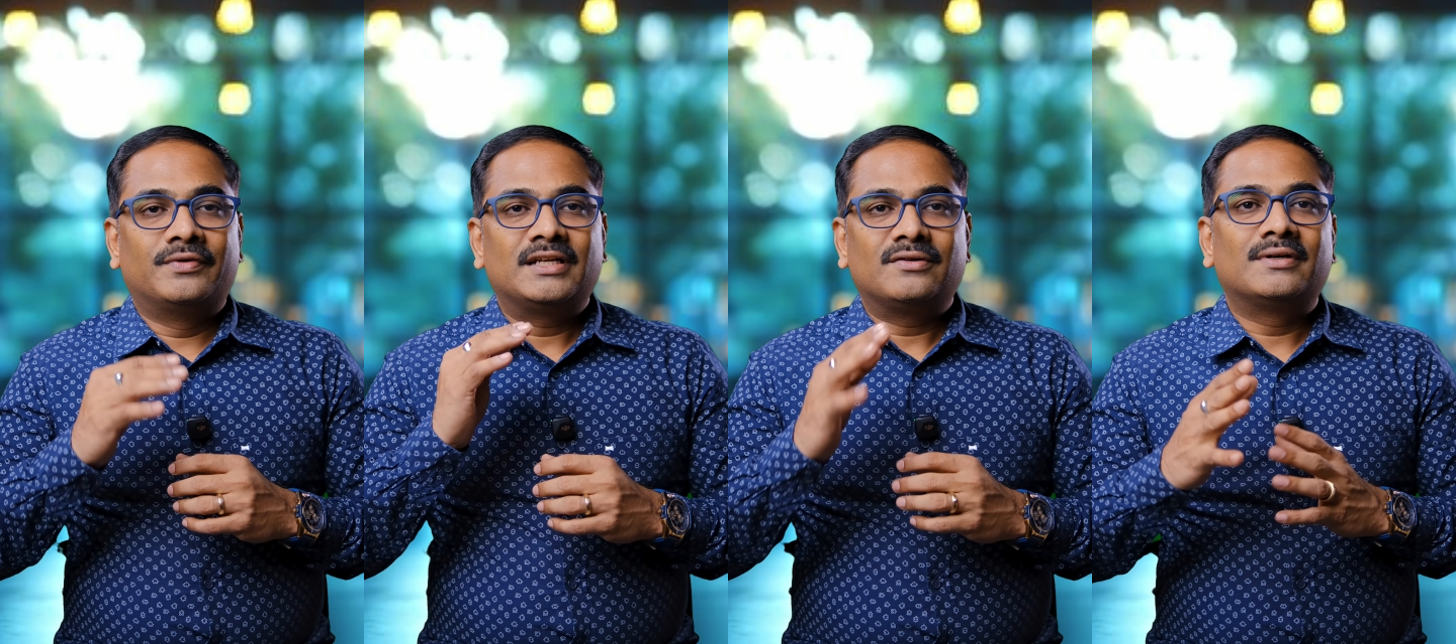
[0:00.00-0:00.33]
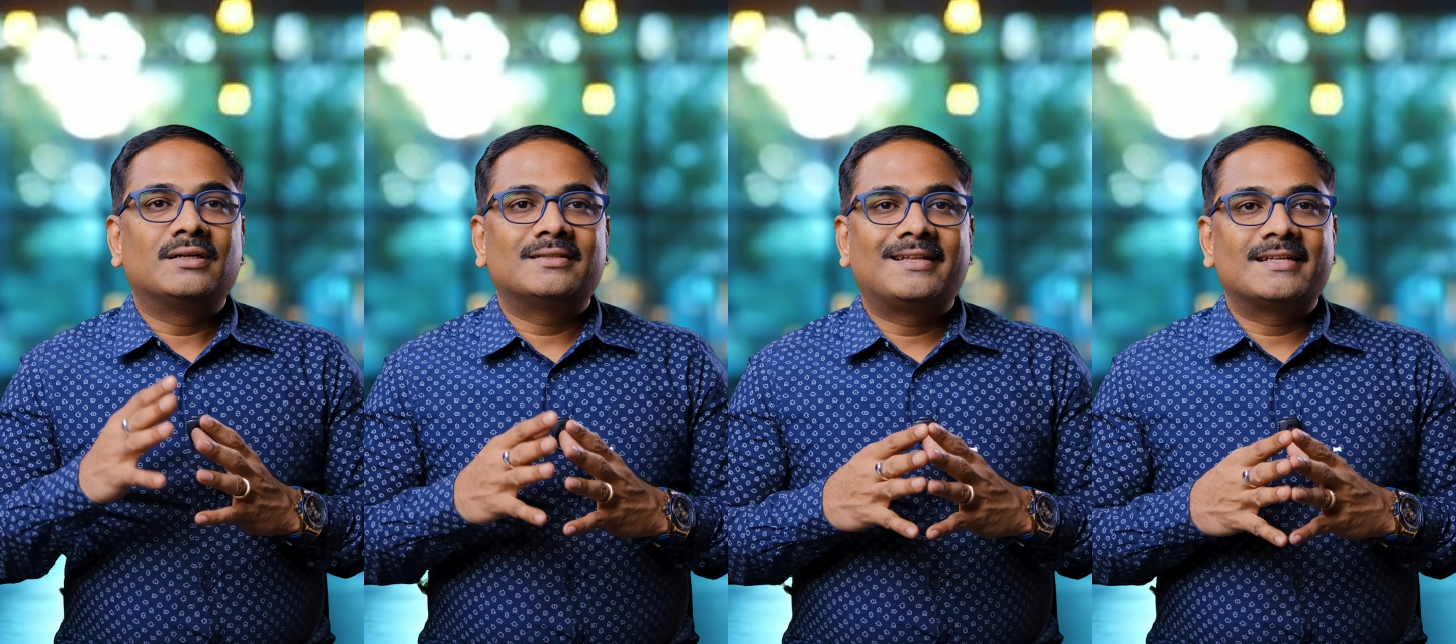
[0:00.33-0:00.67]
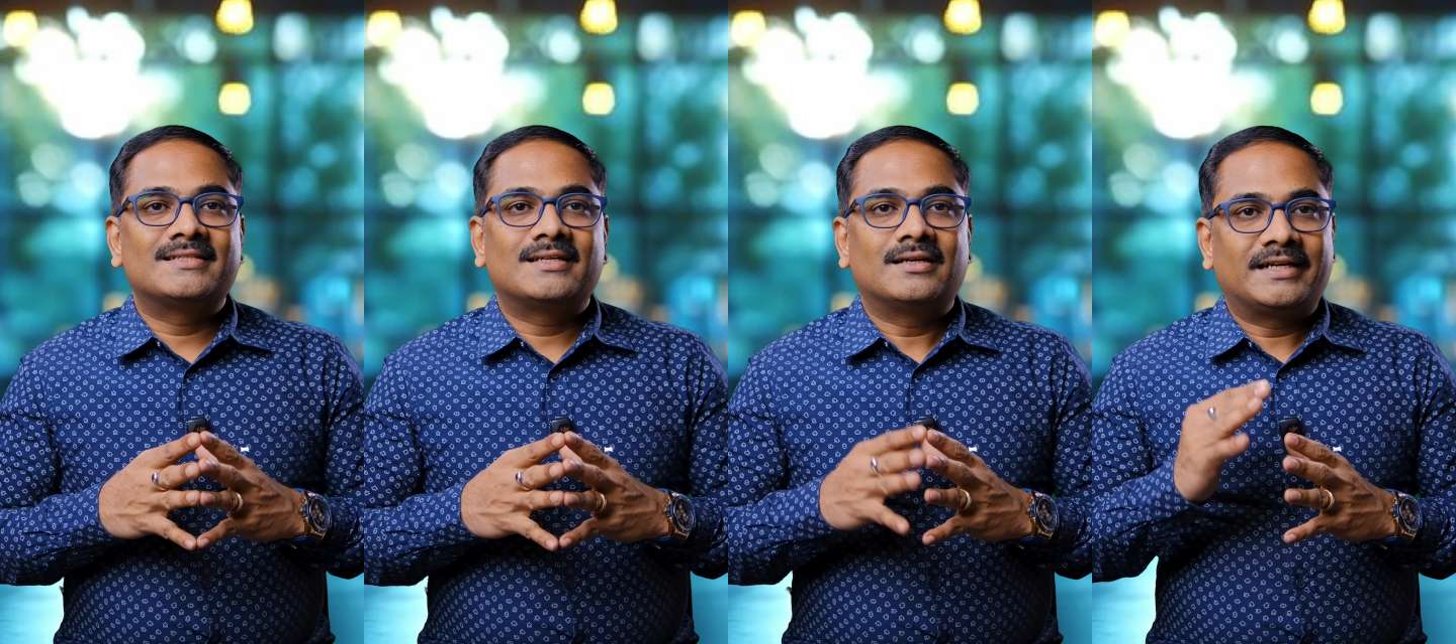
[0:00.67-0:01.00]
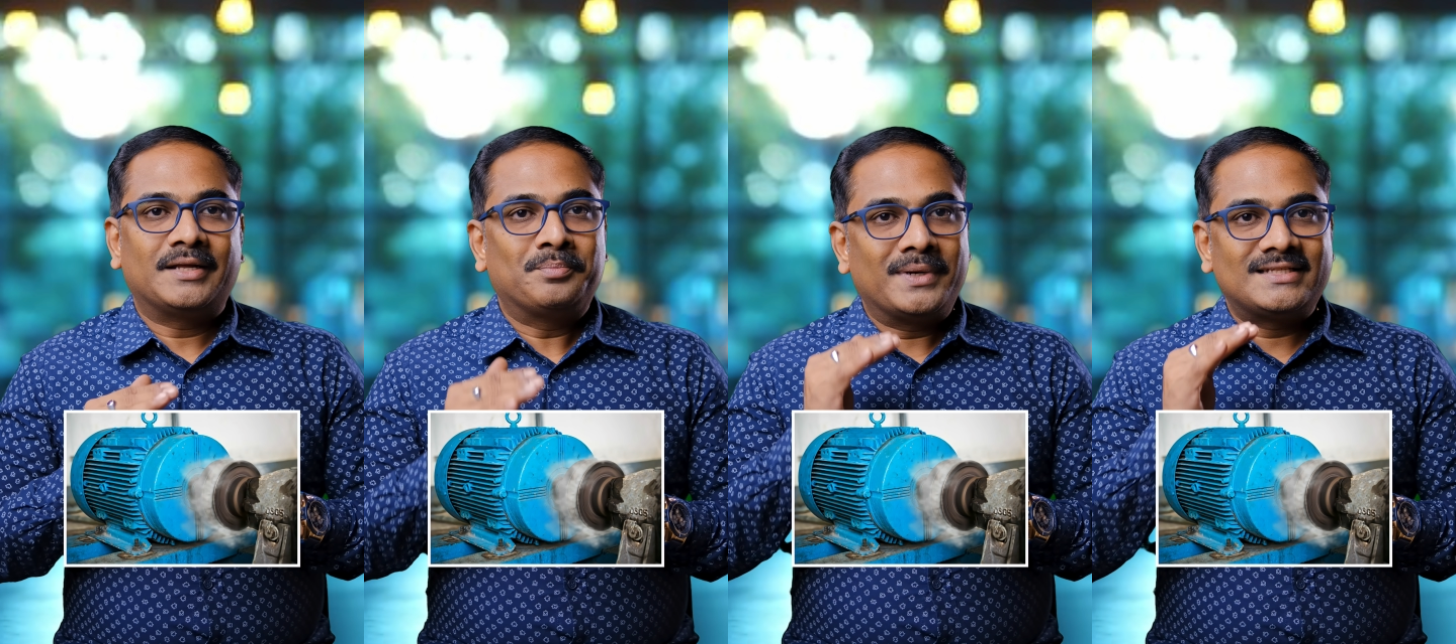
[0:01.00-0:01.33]
Whenever there is a
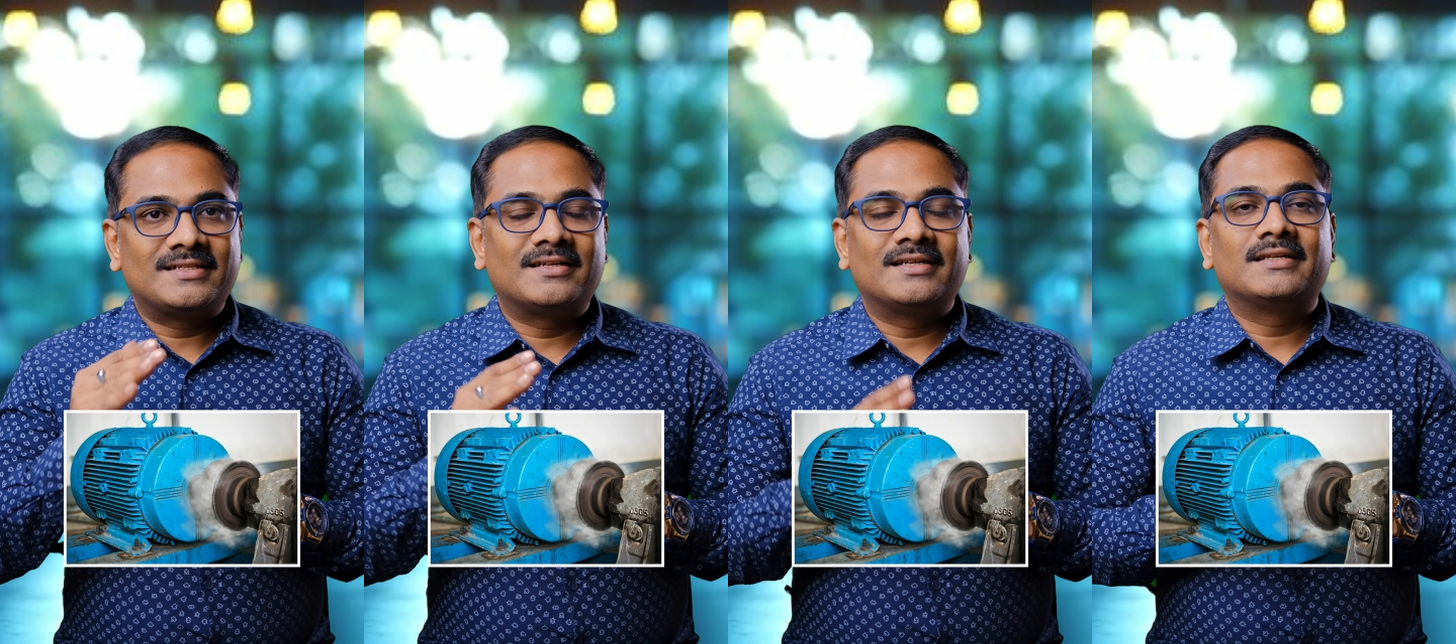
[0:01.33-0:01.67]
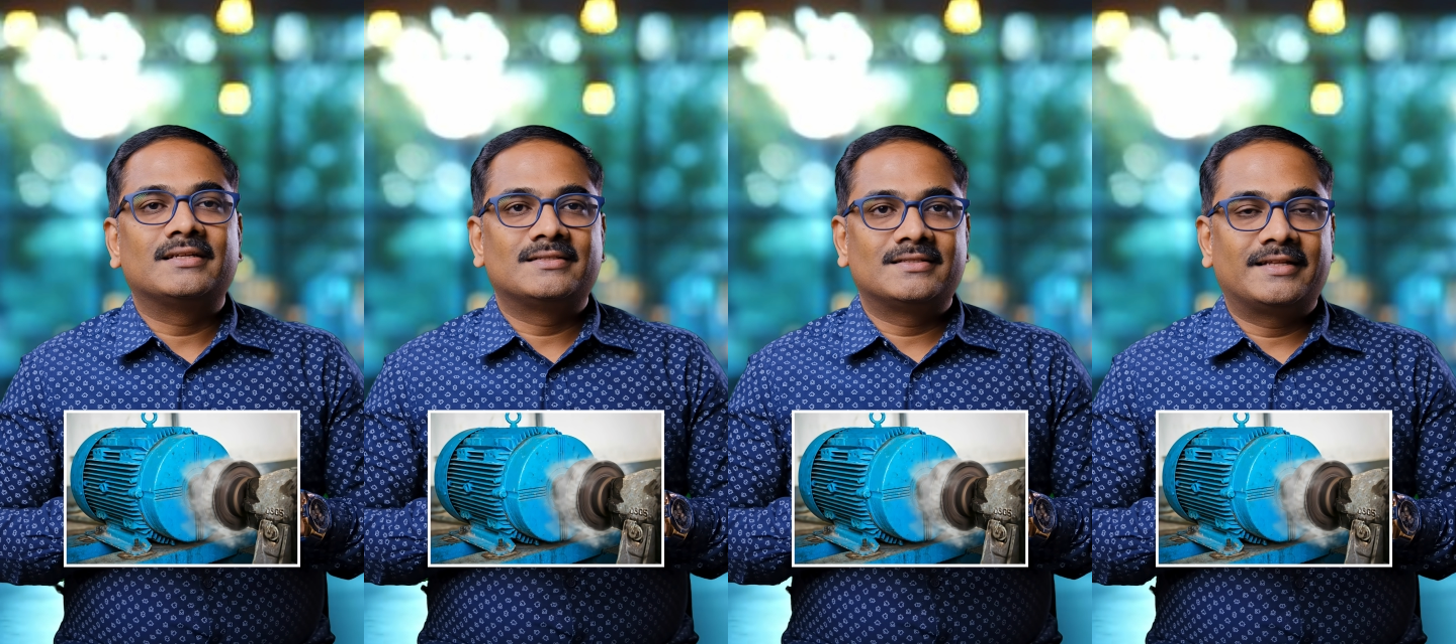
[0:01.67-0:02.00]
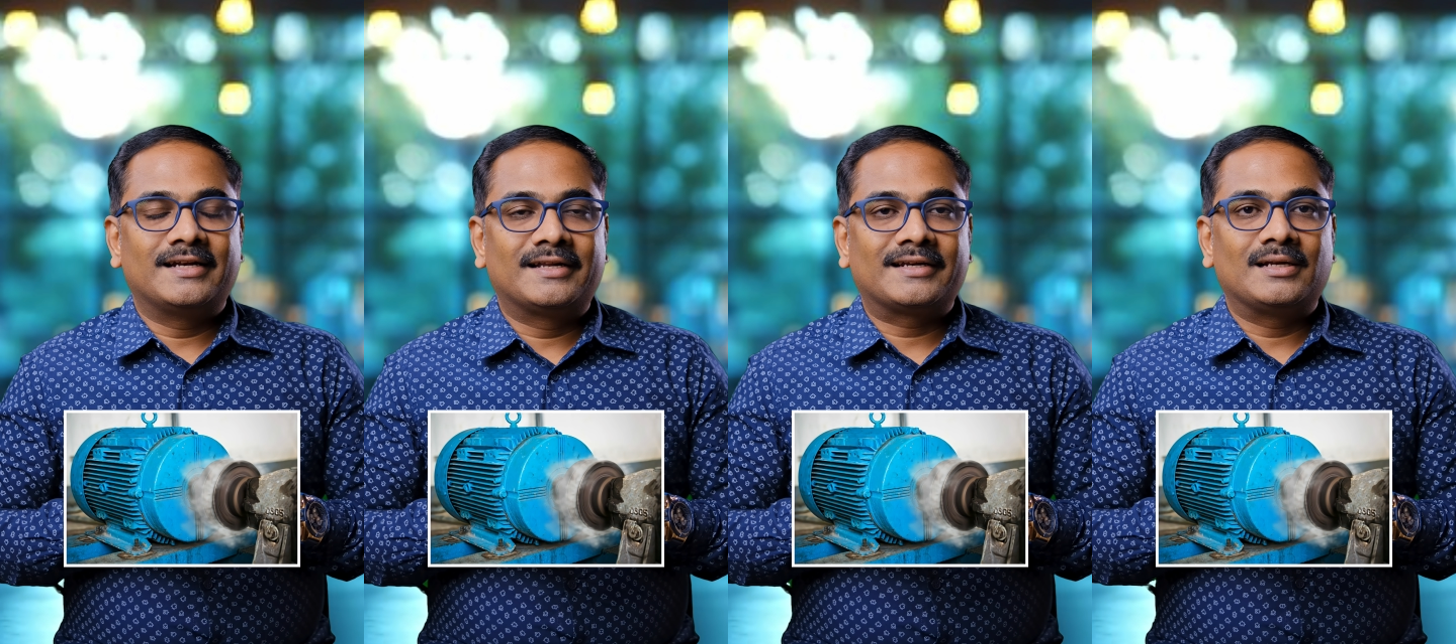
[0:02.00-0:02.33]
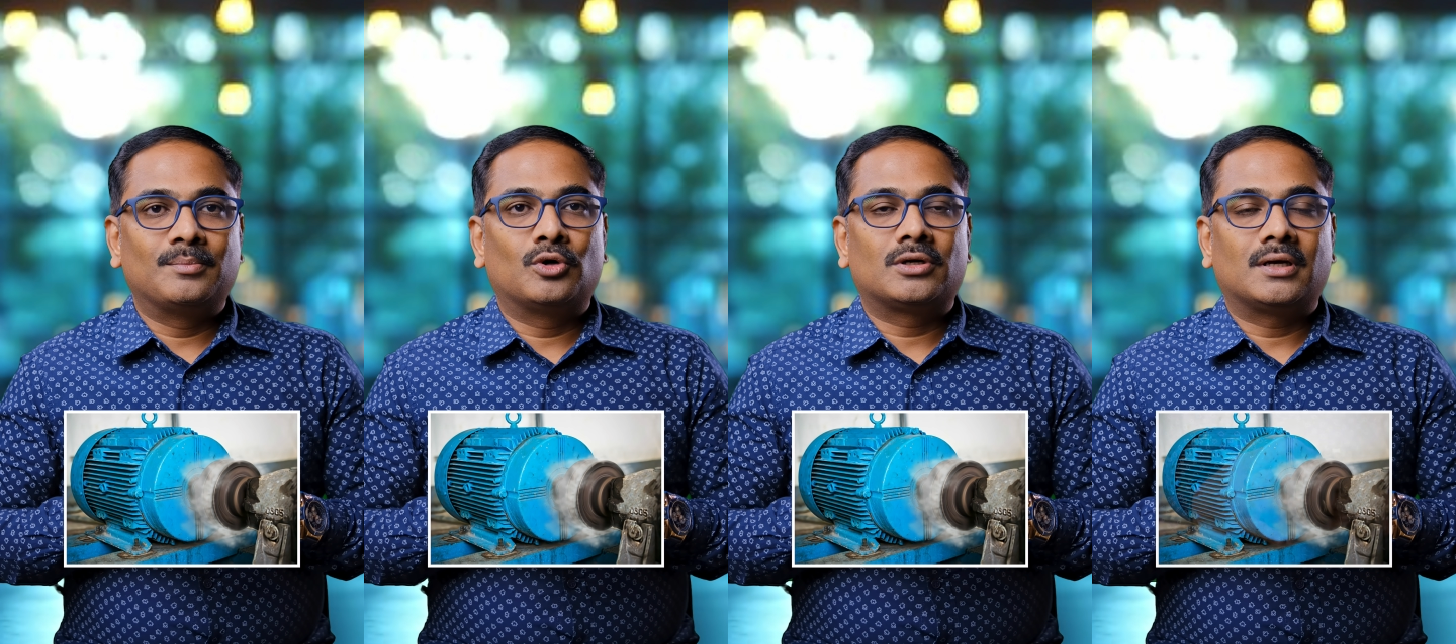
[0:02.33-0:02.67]
temperature increase in the
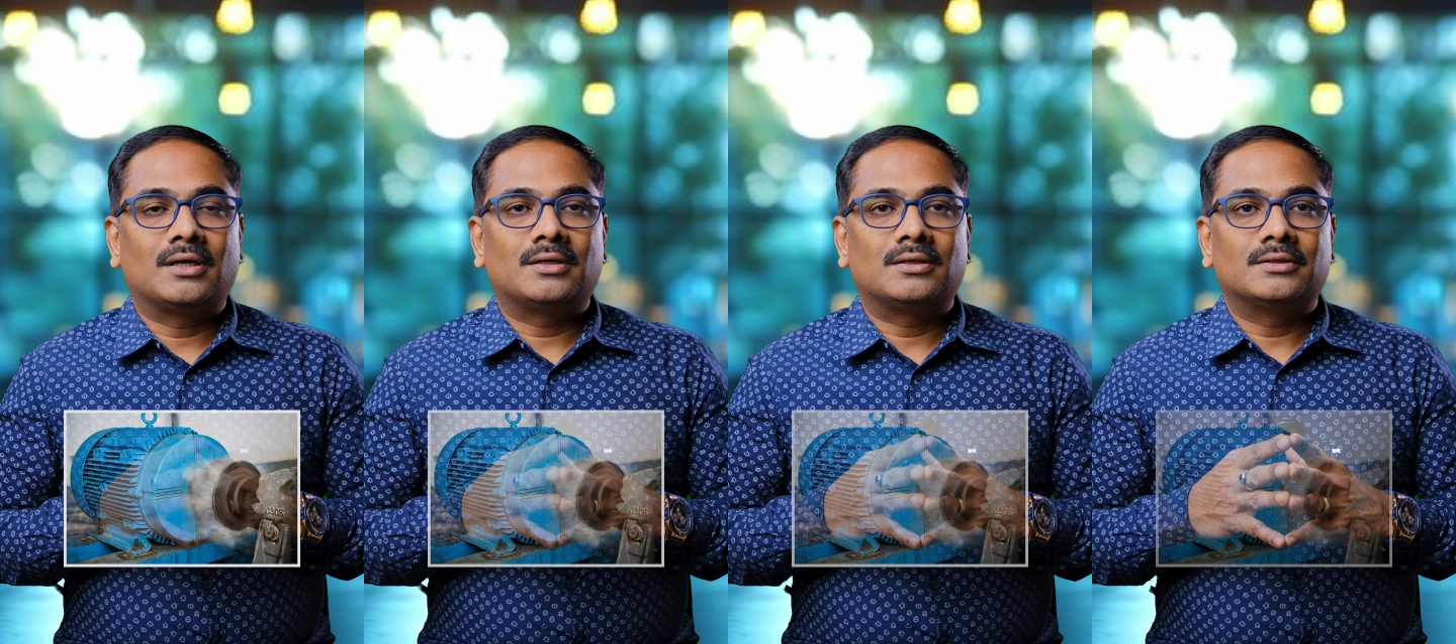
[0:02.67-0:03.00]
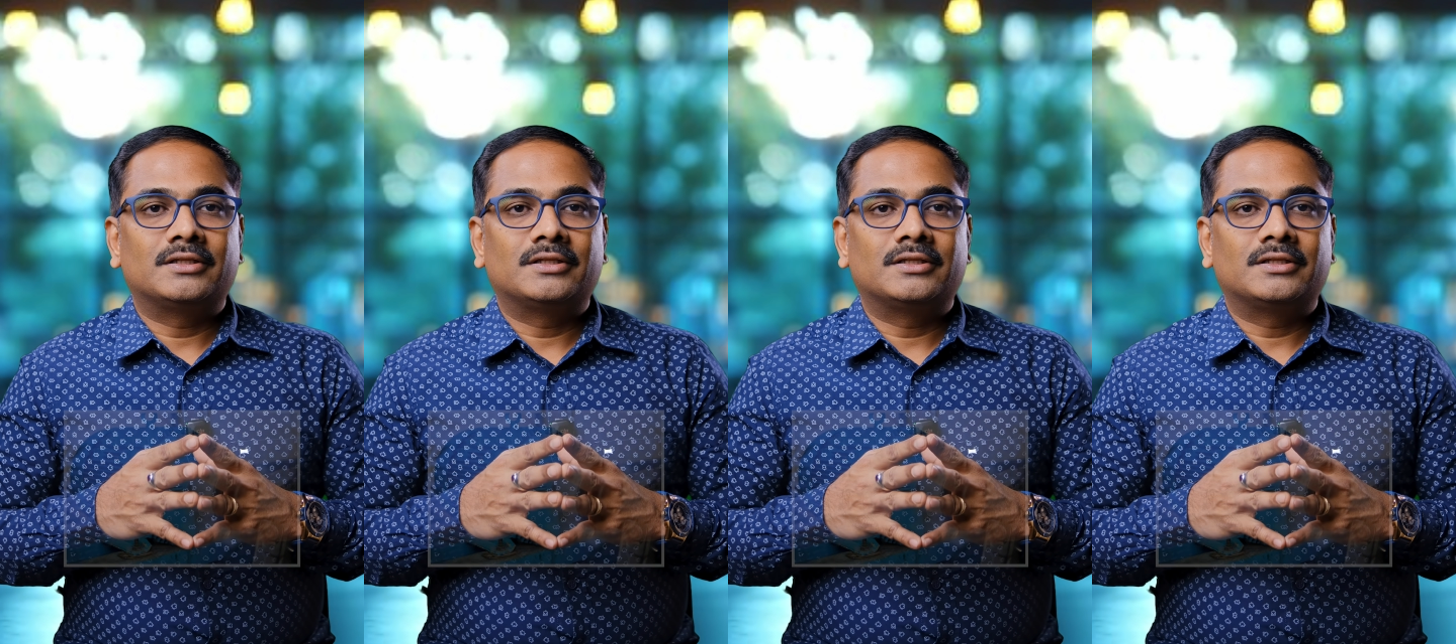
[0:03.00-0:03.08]
electrical motor,